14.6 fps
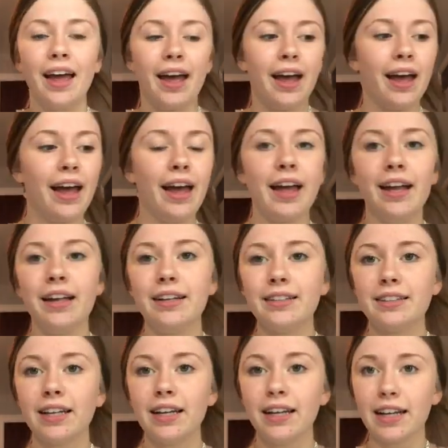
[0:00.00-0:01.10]
And
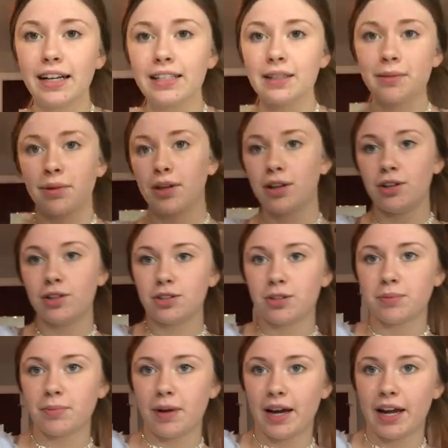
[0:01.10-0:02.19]
next I'm going to use
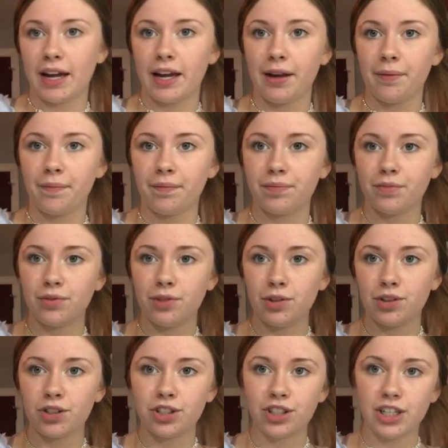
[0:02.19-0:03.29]
my
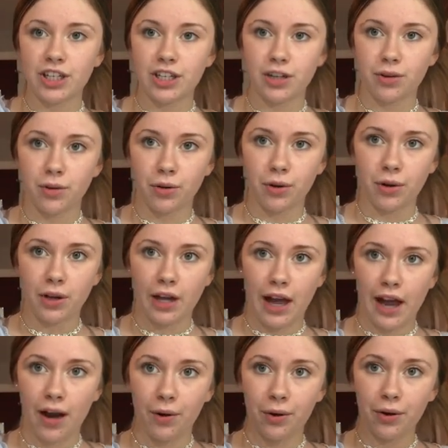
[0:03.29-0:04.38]
Neutrogena
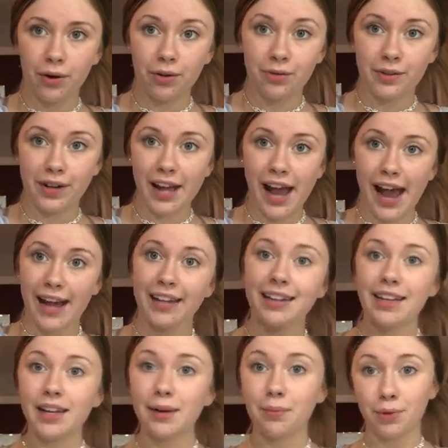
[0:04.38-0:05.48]
oil-free
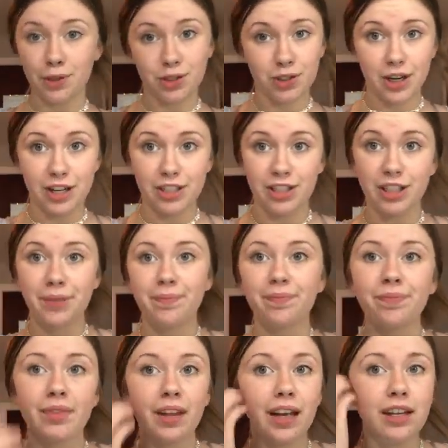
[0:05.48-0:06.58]
acne moisturizer
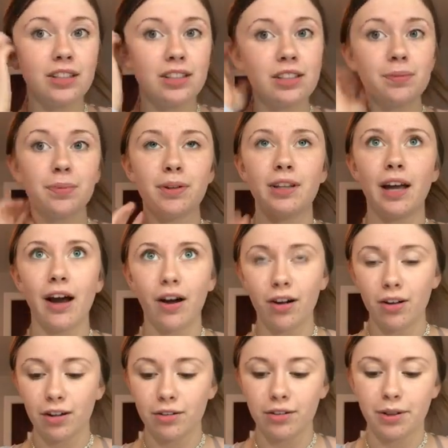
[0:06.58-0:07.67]
and just put that all
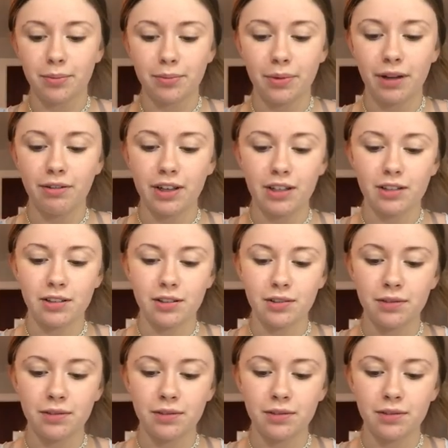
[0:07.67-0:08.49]
over my face.